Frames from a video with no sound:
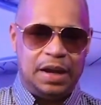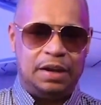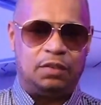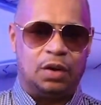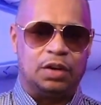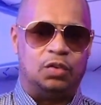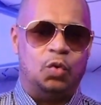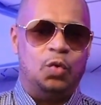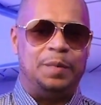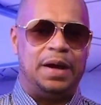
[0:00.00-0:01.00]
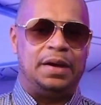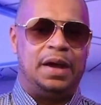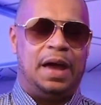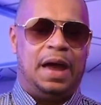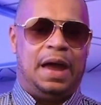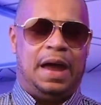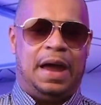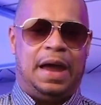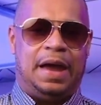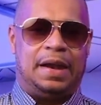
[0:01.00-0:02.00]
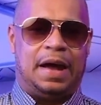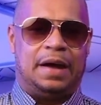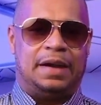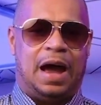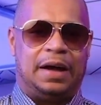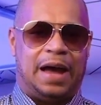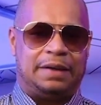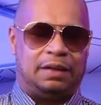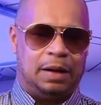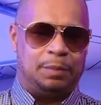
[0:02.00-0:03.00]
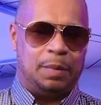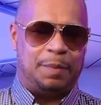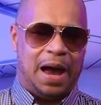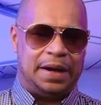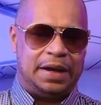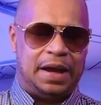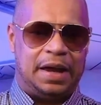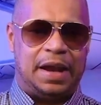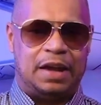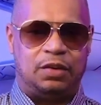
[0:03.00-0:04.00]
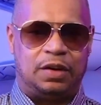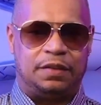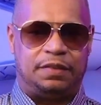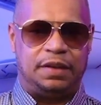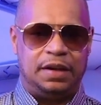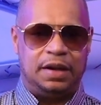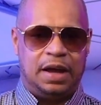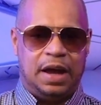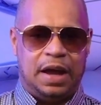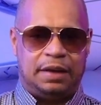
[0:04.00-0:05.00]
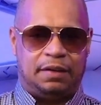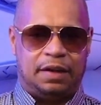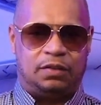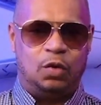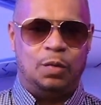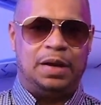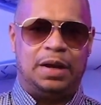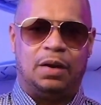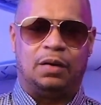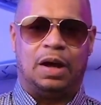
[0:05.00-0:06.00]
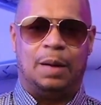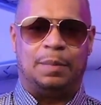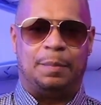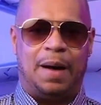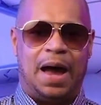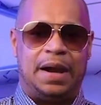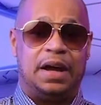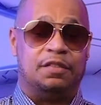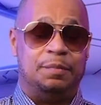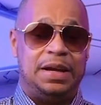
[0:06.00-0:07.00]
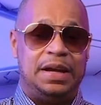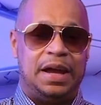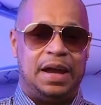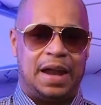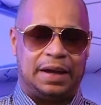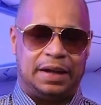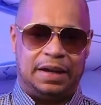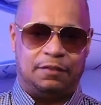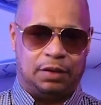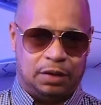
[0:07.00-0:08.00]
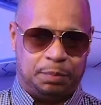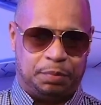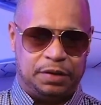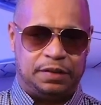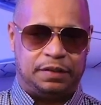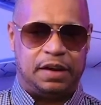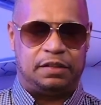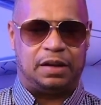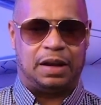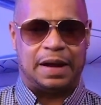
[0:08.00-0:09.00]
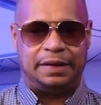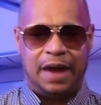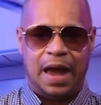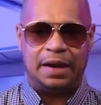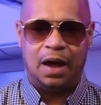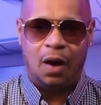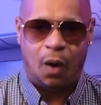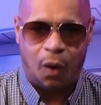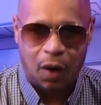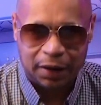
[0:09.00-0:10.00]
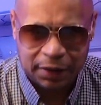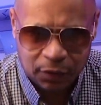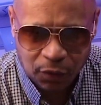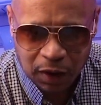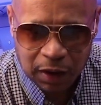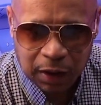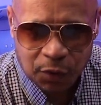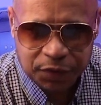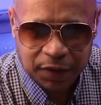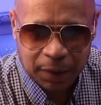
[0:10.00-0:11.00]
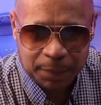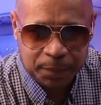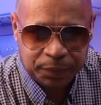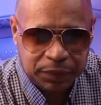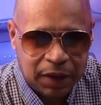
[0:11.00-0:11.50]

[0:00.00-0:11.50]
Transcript: and it's going to zoom in, and uh, now I got the upper body, and as you can see, it's, it's zooming in on the upper body of me, and I can give a good presentation like that, or I could do a close-up